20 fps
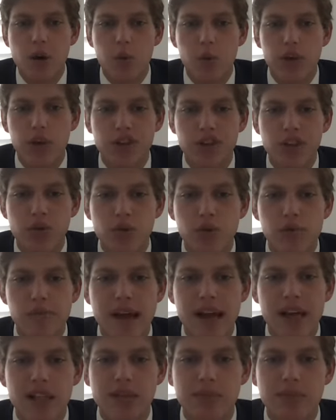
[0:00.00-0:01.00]
where General
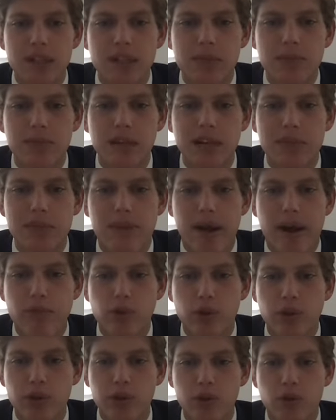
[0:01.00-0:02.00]
Maximus, played by
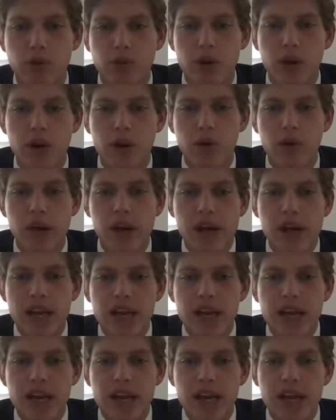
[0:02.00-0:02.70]
Russell Crowe,